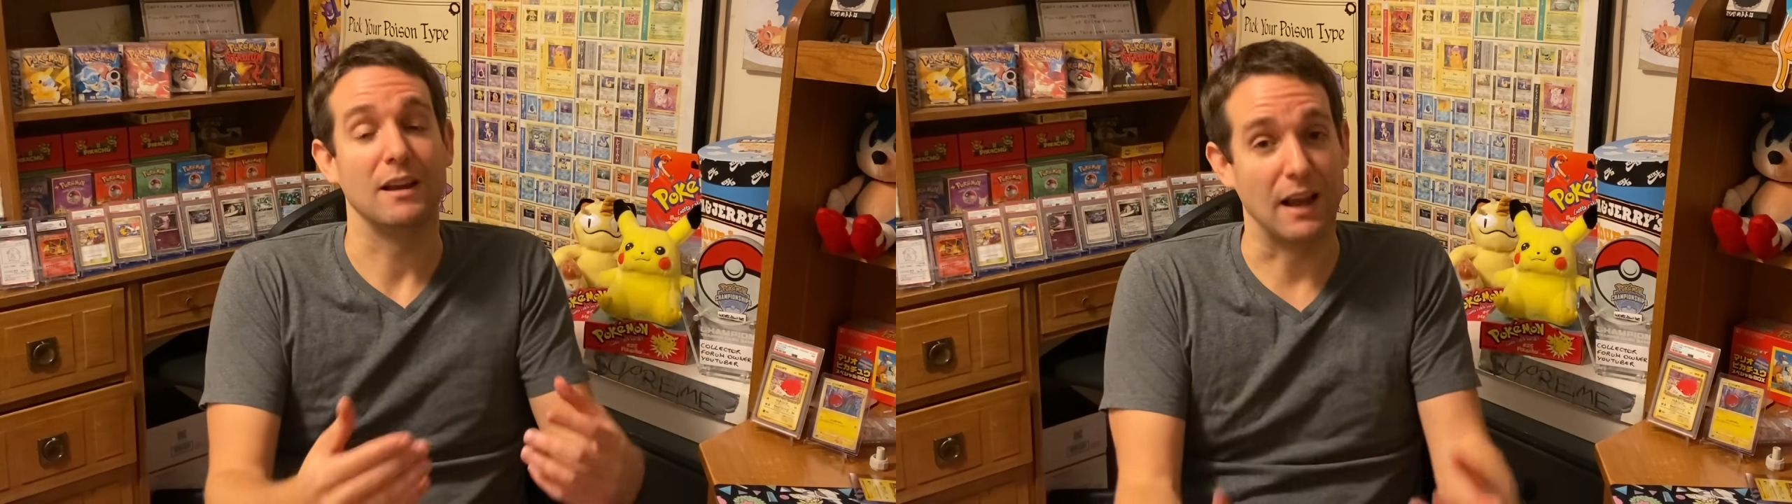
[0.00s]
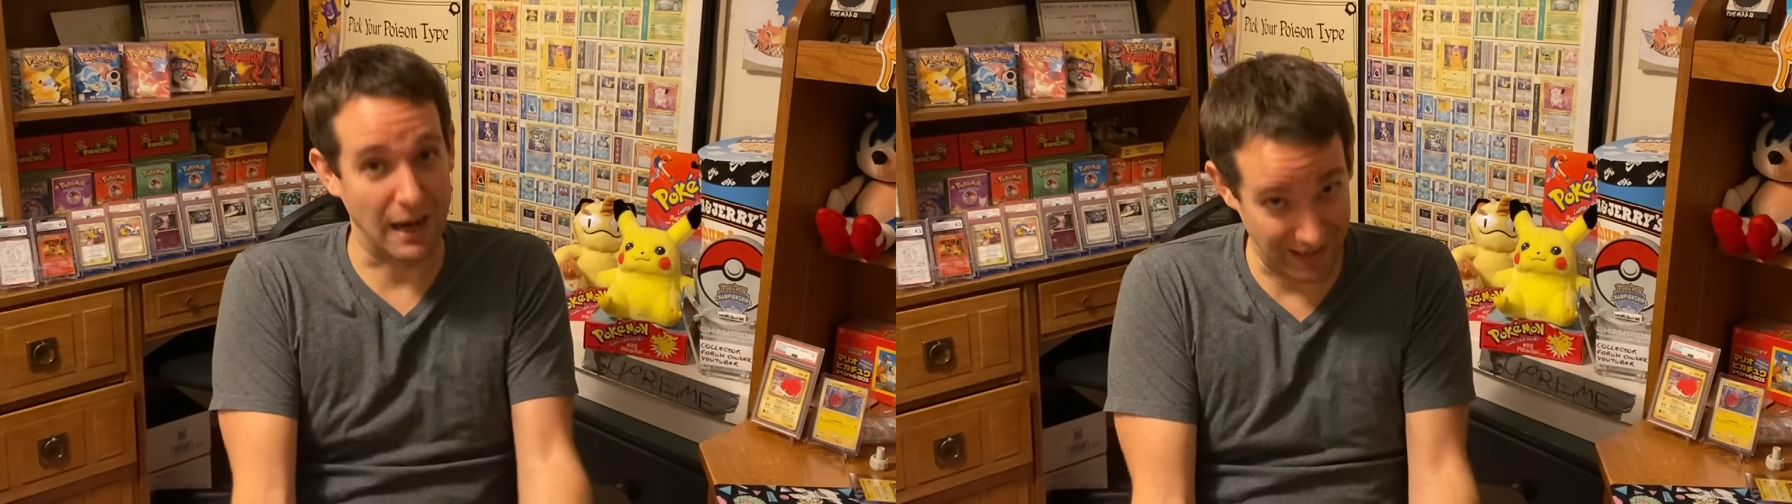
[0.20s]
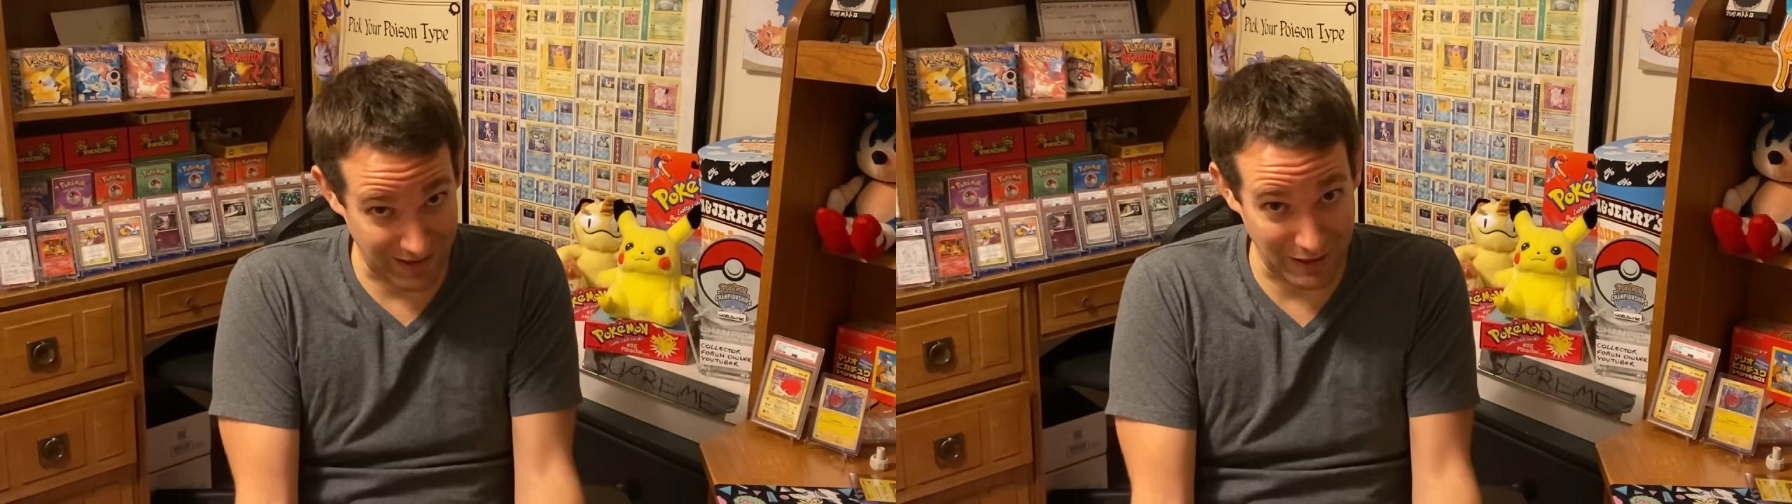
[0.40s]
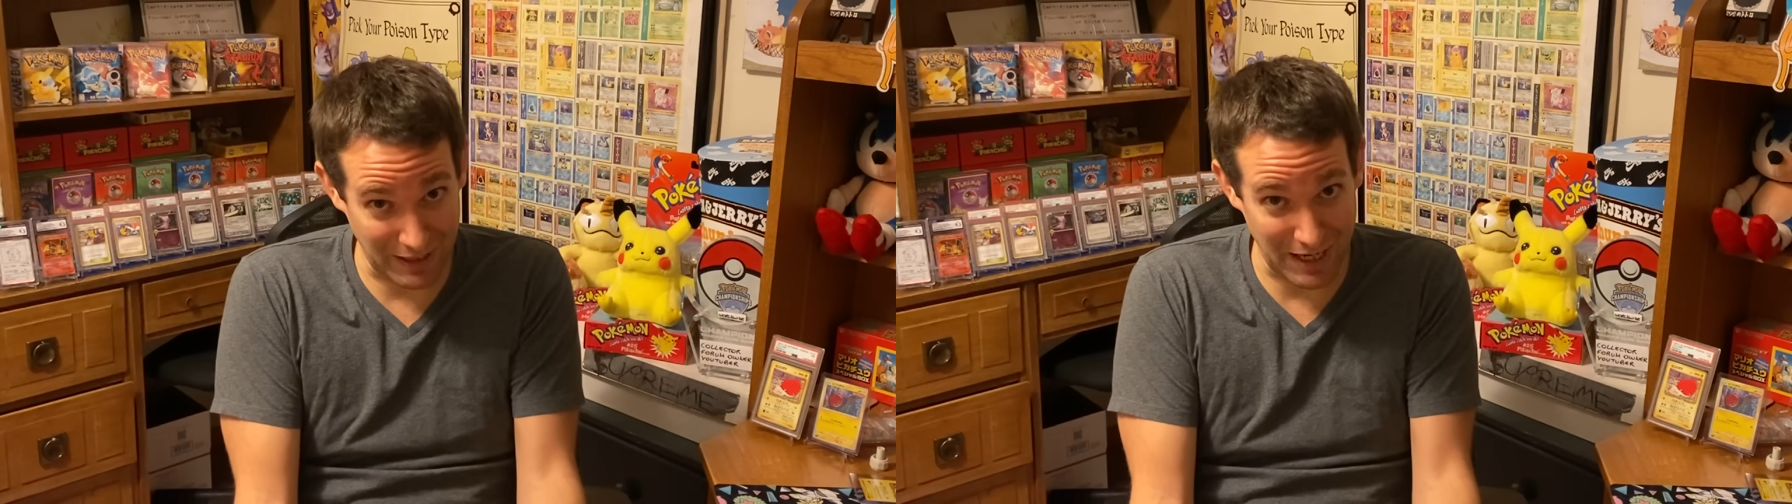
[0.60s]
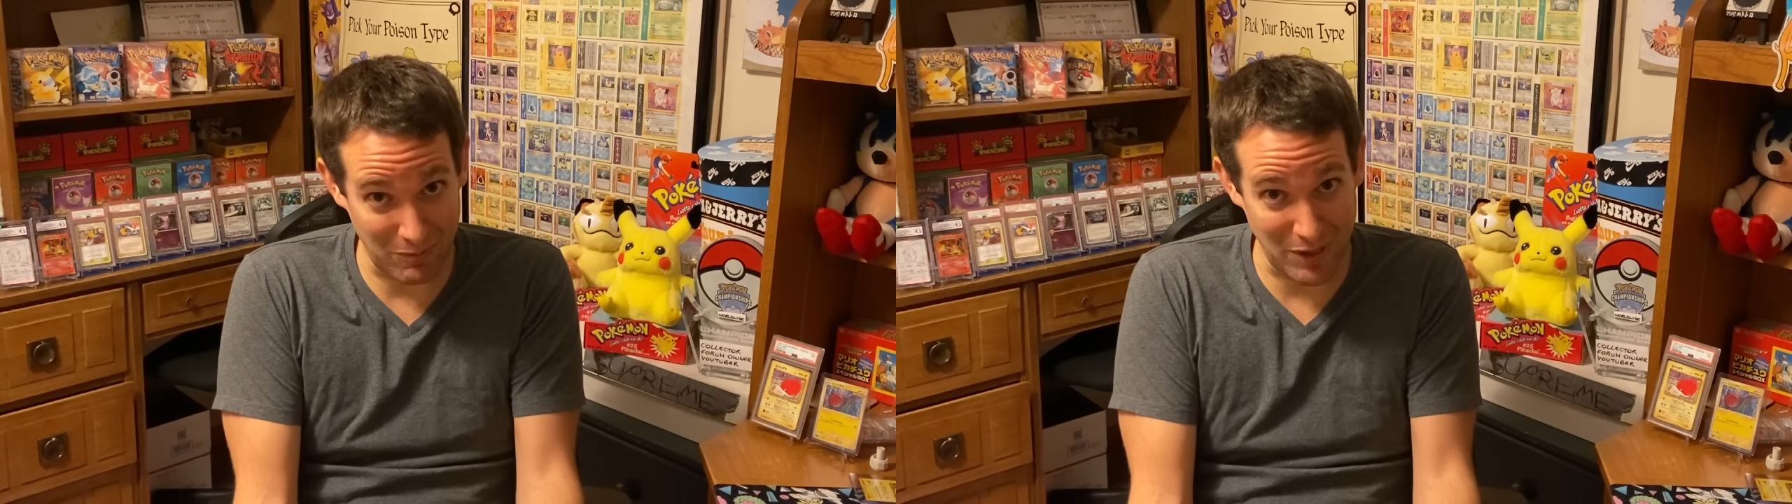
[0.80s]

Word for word: anything that can be